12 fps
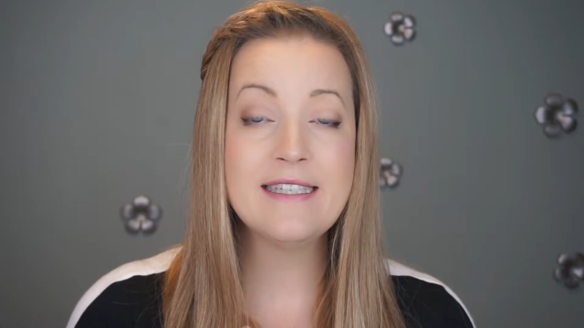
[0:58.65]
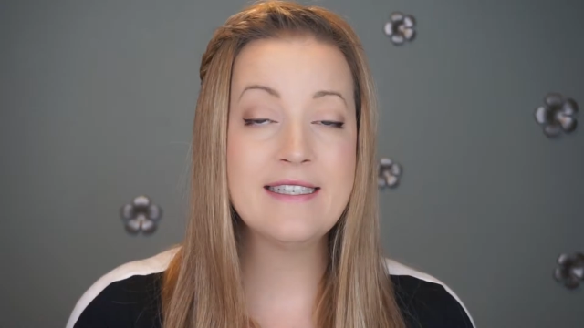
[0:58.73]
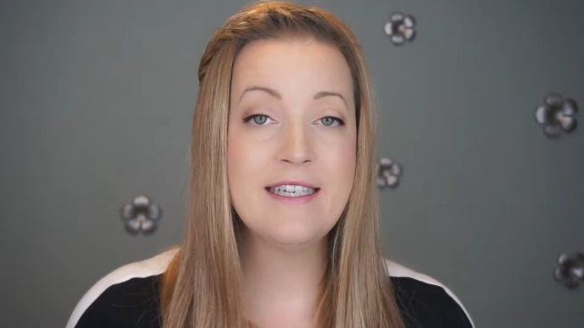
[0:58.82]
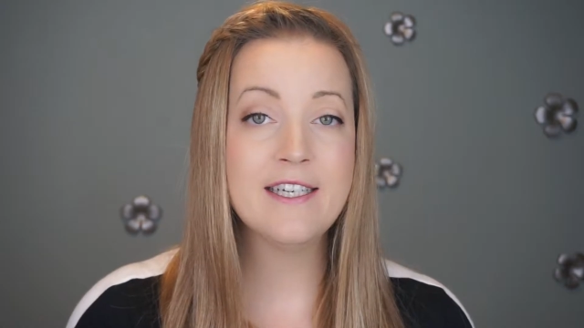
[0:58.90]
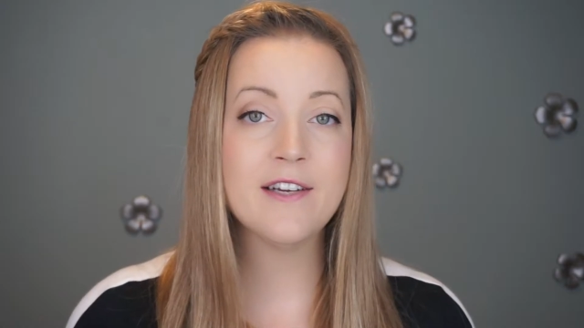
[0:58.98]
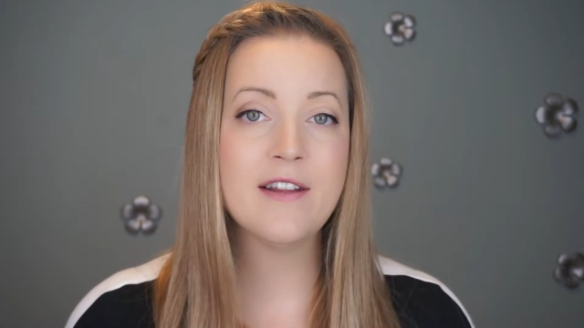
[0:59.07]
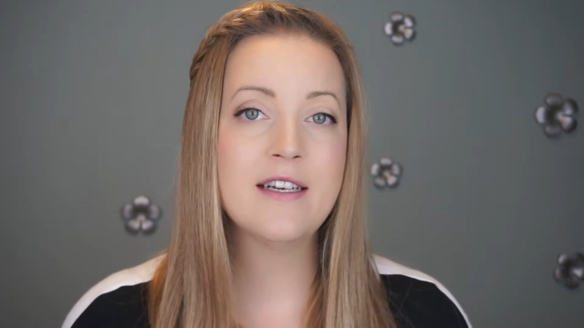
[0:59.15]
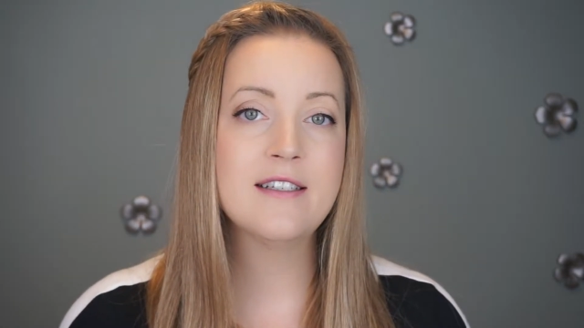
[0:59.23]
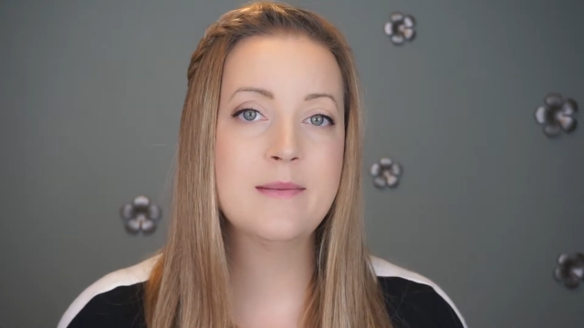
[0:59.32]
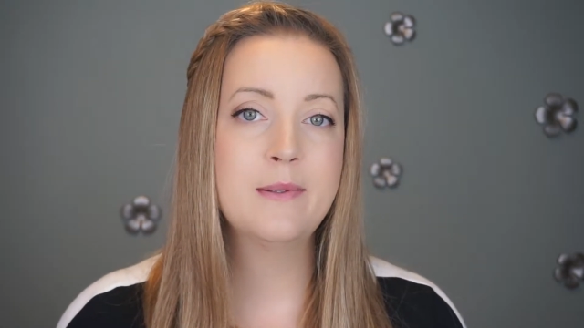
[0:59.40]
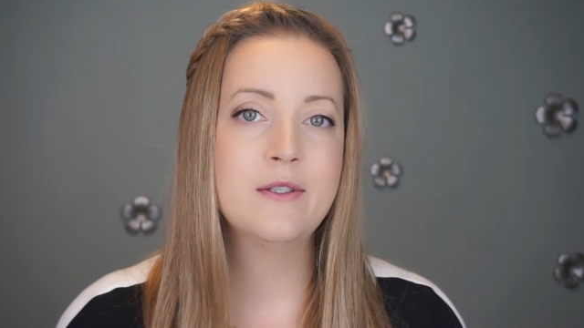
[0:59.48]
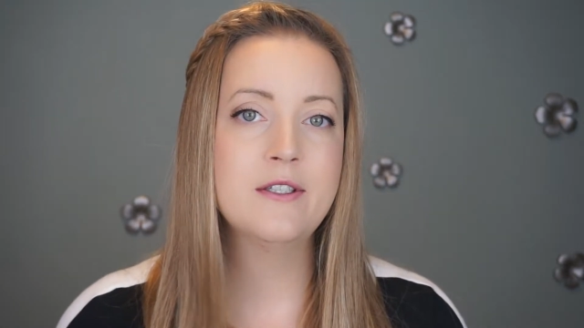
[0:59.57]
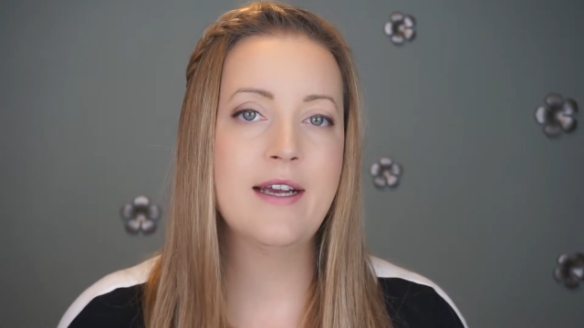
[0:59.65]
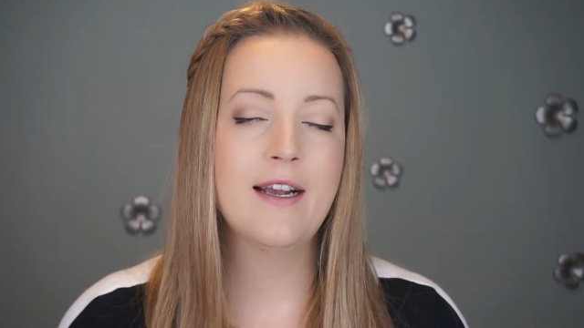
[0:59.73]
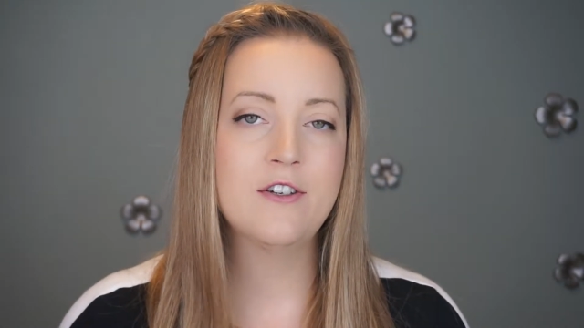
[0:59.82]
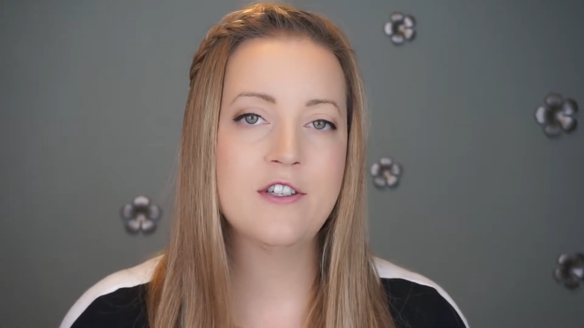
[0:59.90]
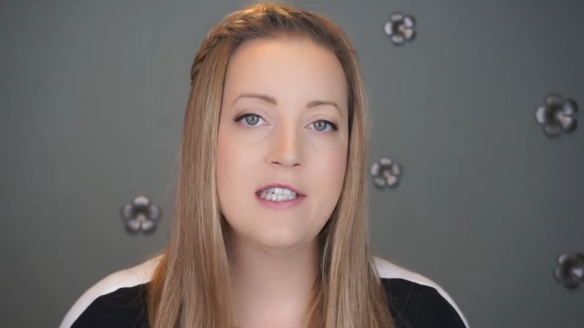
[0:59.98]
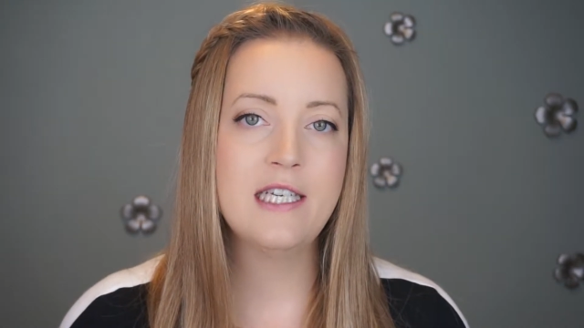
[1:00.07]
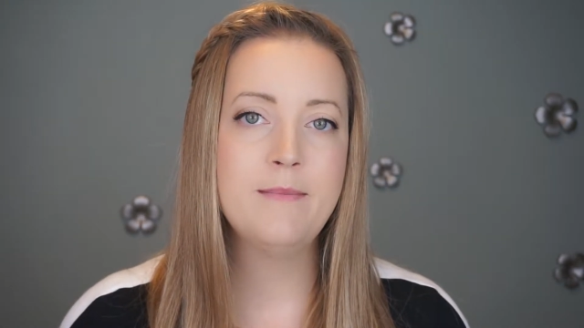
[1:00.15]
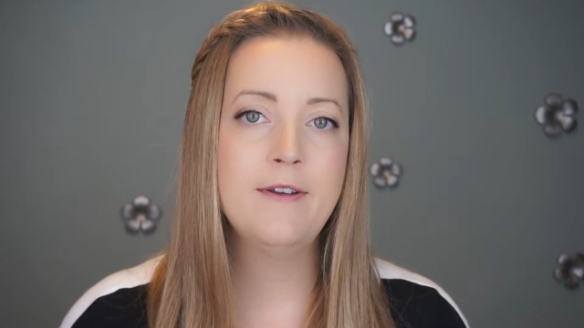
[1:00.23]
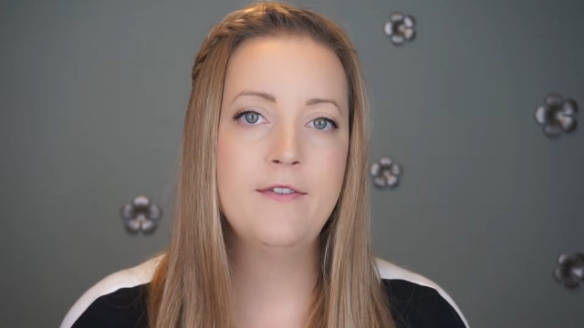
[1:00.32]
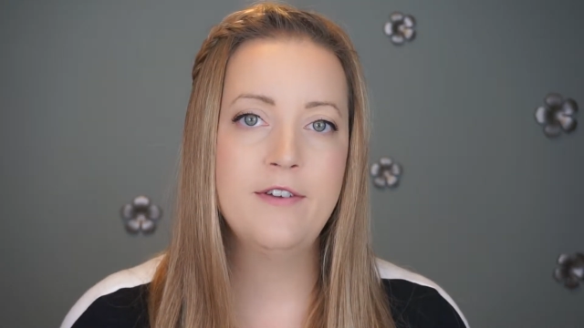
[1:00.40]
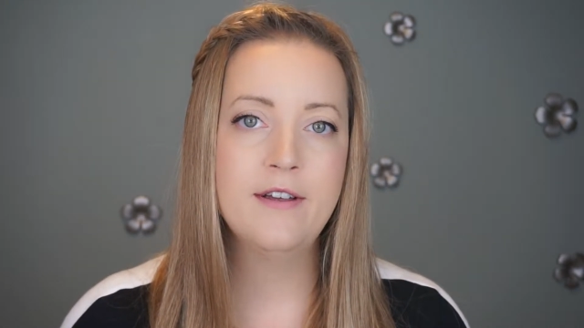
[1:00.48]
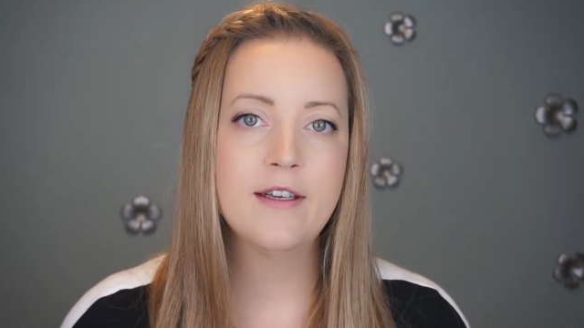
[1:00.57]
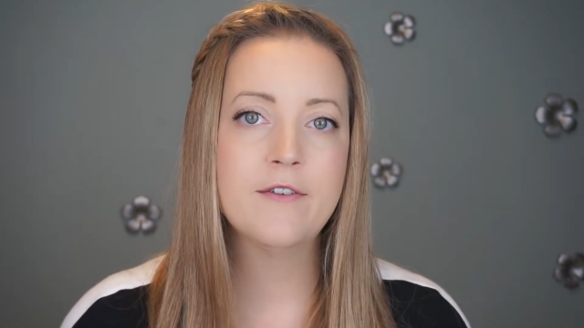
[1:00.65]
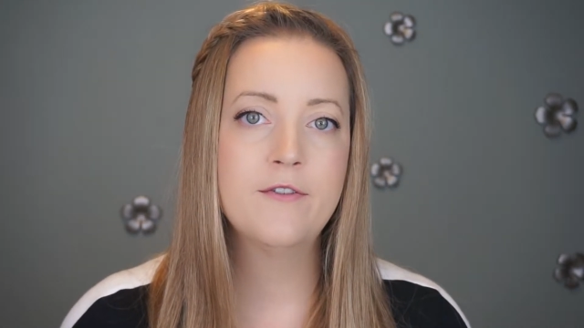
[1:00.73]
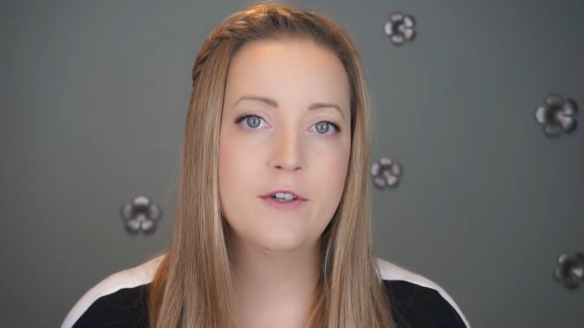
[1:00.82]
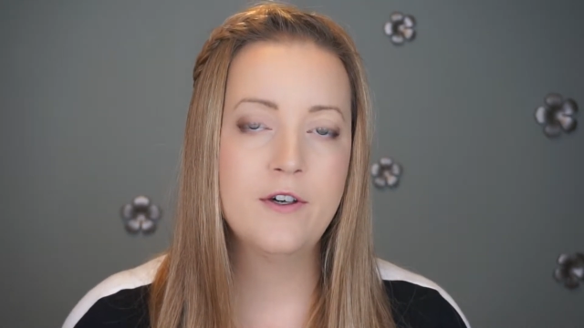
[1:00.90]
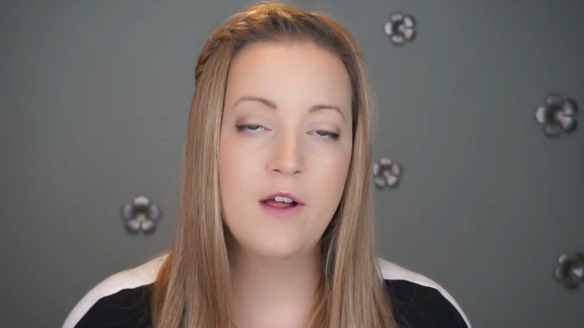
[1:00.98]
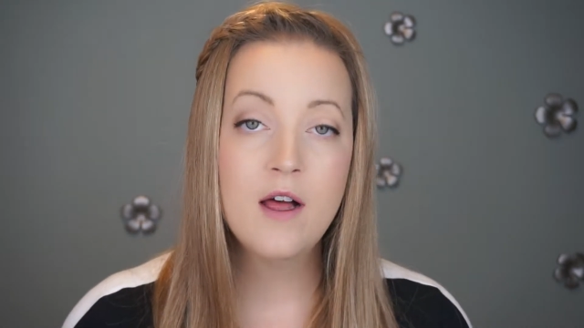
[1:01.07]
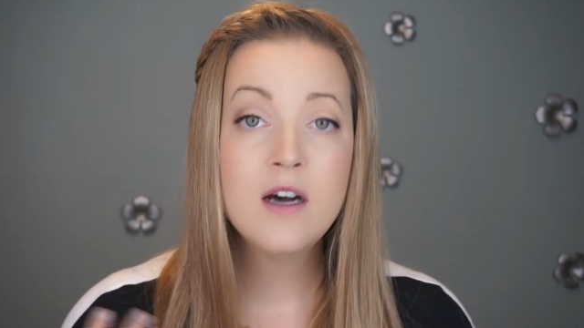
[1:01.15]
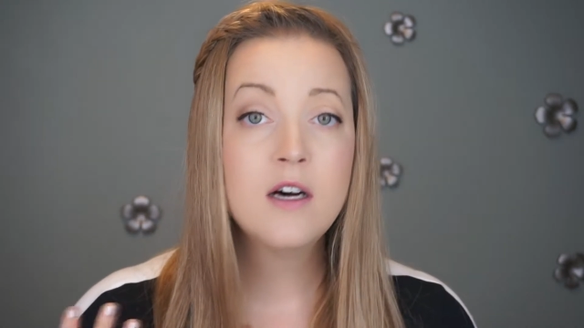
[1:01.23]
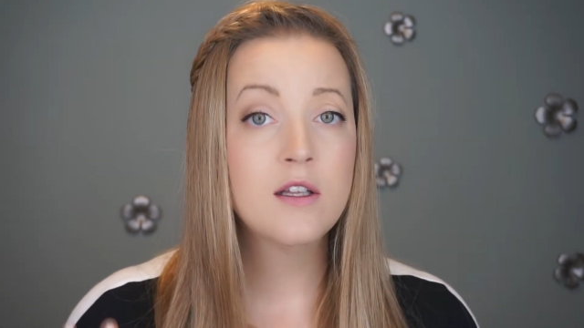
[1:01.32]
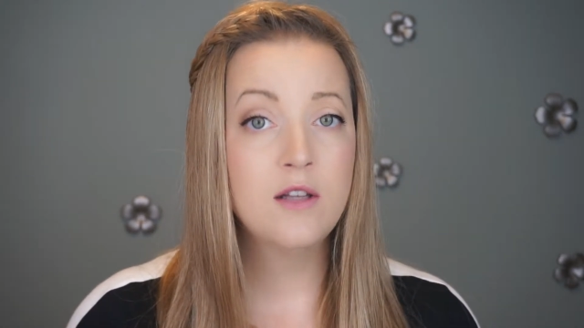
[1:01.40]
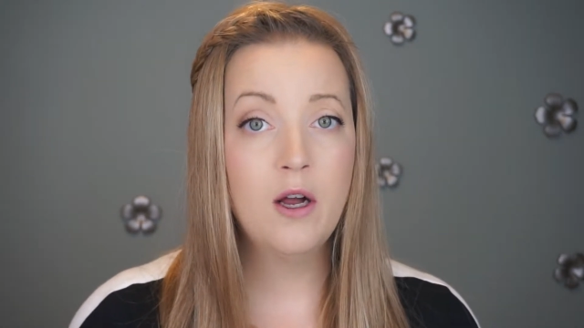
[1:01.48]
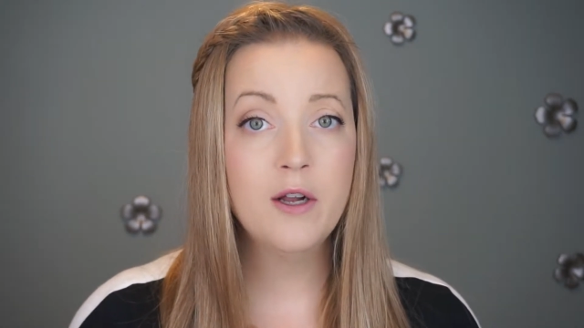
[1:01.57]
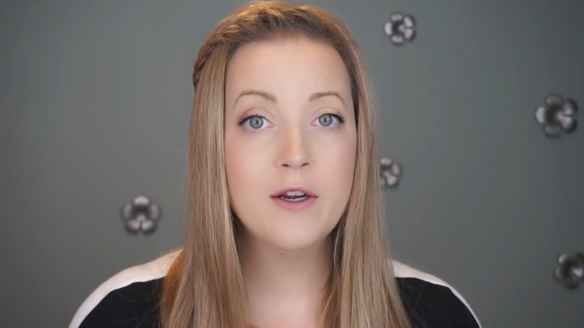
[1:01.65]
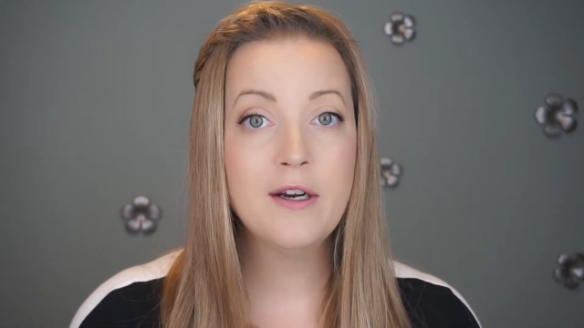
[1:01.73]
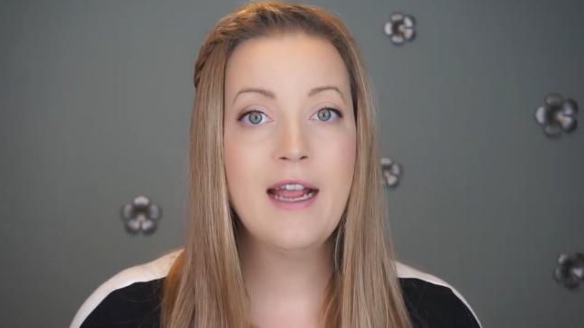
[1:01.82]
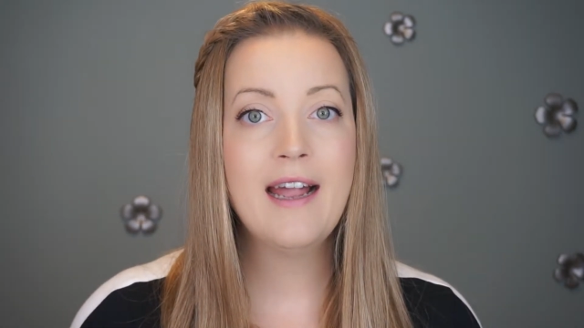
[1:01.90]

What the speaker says: in here that is supposed to actually keep you feeling full longer,